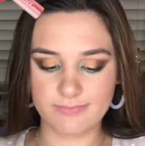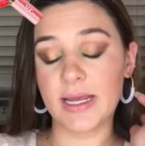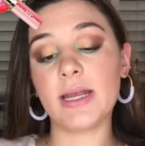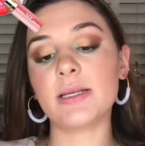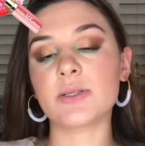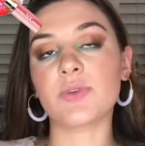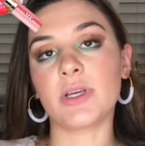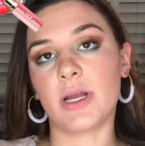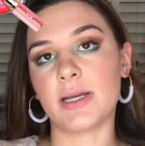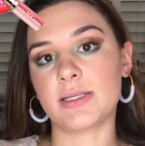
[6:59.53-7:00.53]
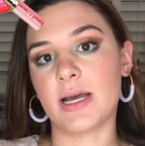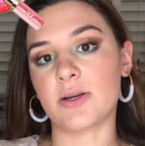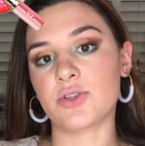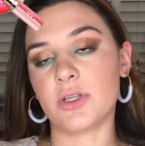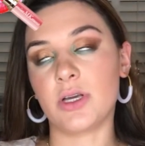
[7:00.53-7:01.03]
And it's really nice
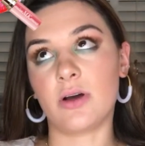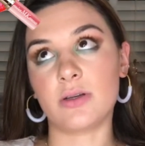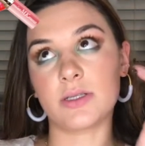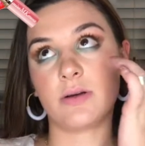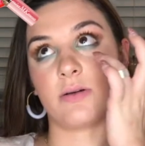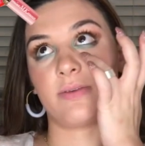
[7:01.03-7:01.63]
actually also